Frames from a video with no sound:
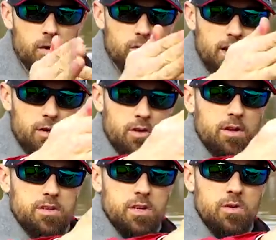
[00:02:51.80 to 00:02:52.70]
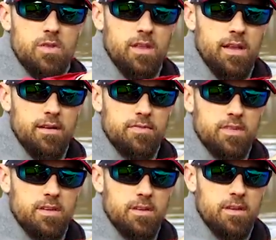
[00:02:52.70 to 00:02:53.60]
around to the
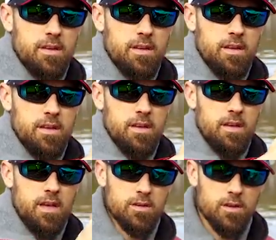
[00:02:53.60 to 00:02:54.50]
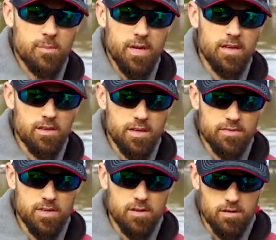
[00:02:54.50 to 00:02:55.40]
left, and you're gonna make a
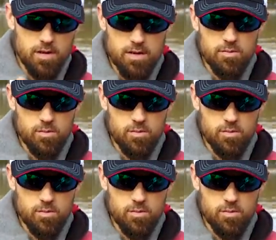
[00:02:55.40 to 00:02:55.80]
left turn, okay?